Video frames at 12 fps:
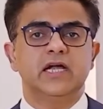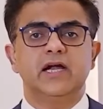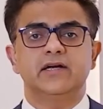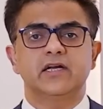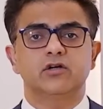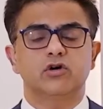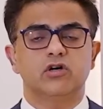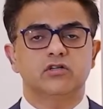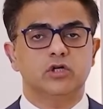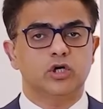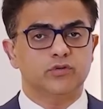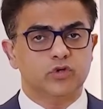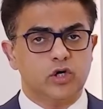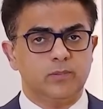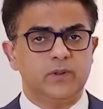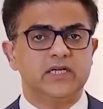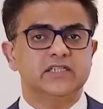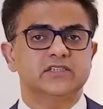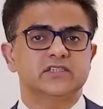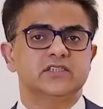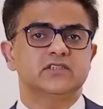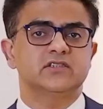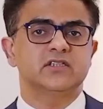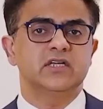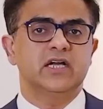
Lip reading: It can cause a lot of complications.